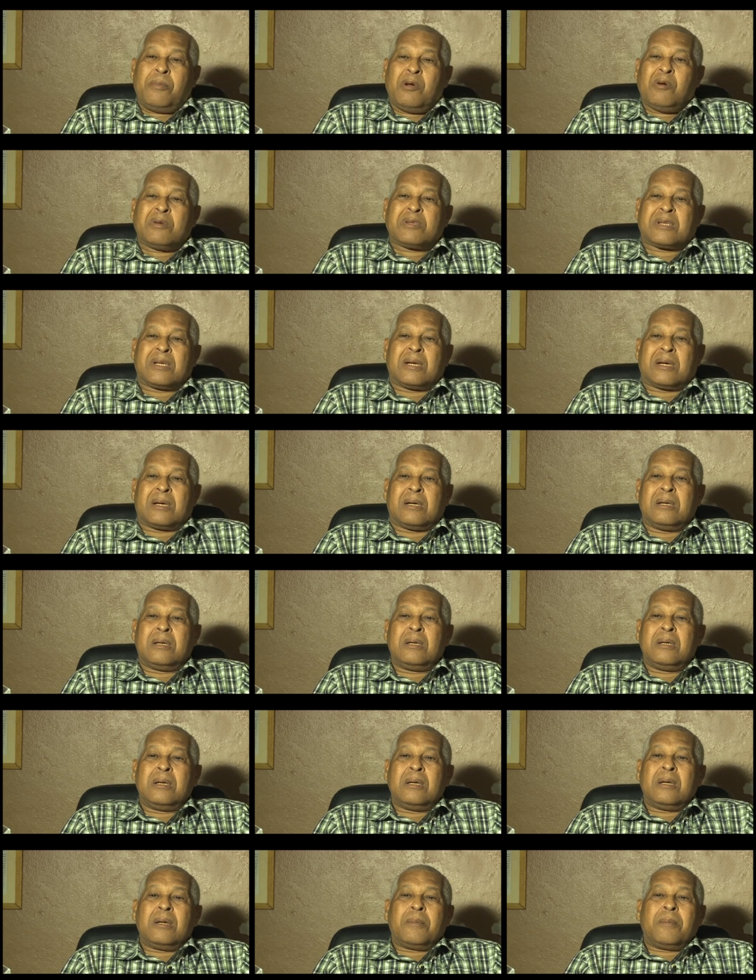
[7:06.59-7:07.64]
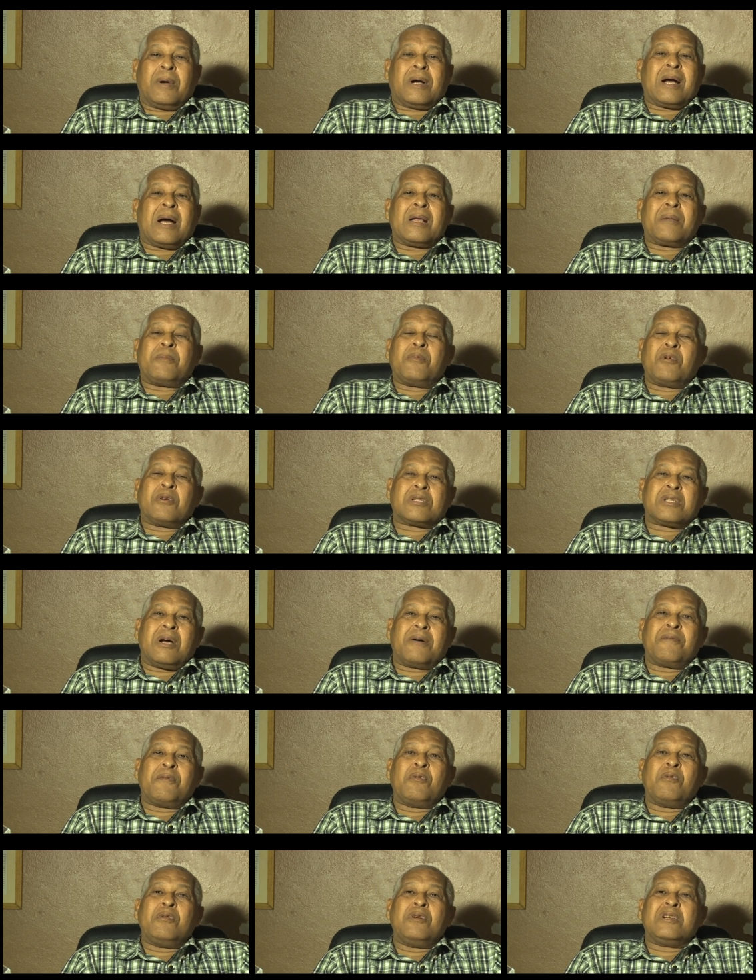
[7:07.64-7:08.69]
music. Because most
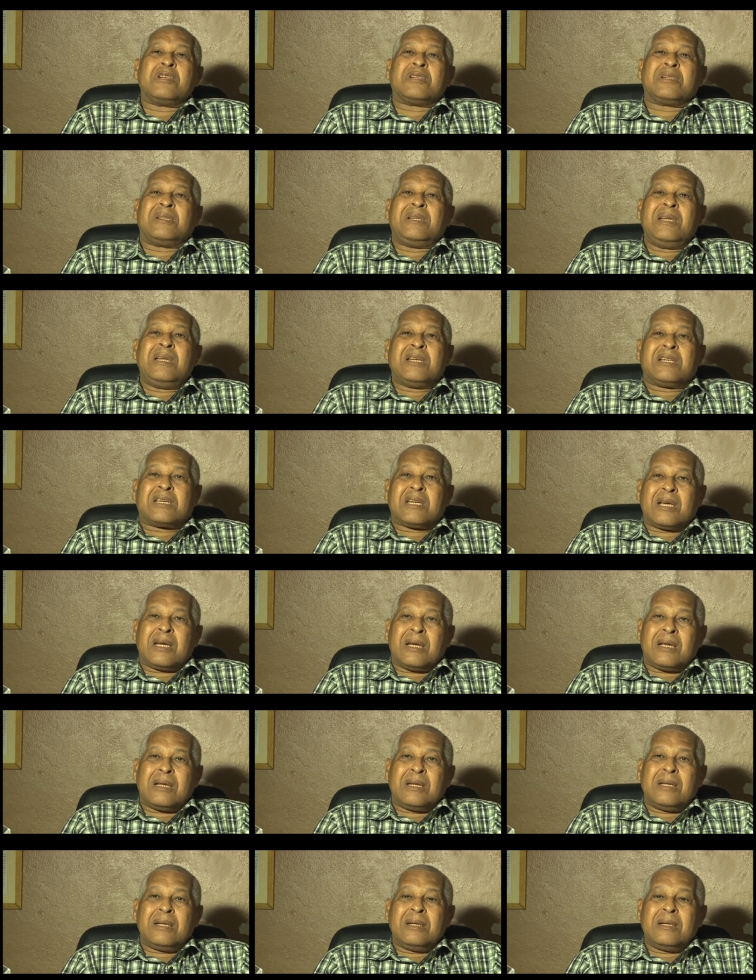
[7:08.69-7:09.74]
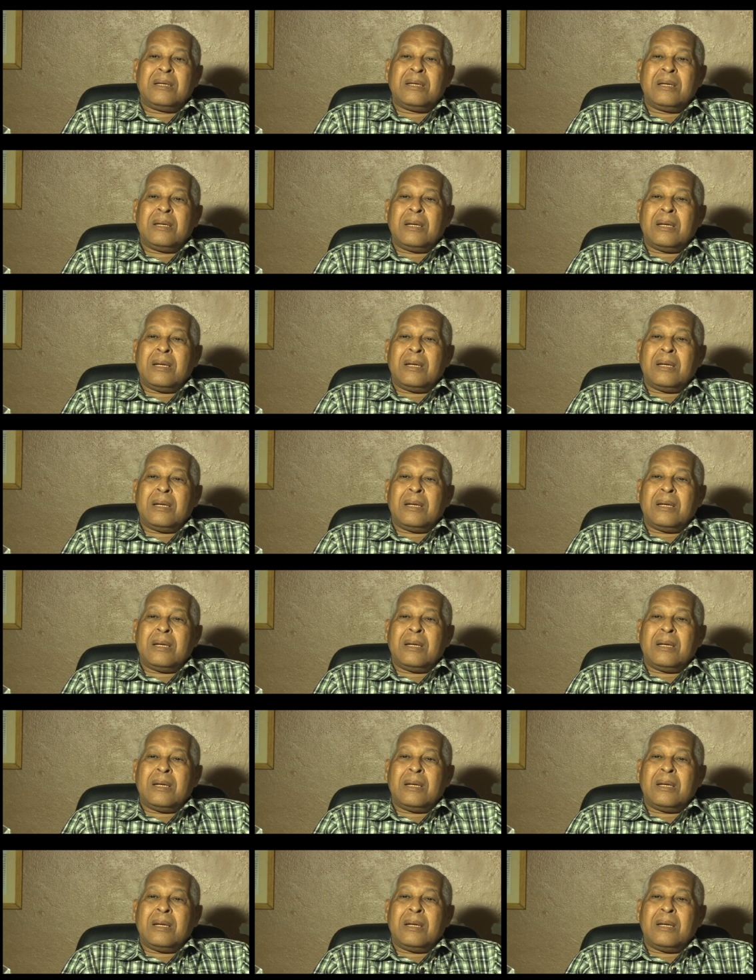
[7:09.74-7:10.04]
of who is DJing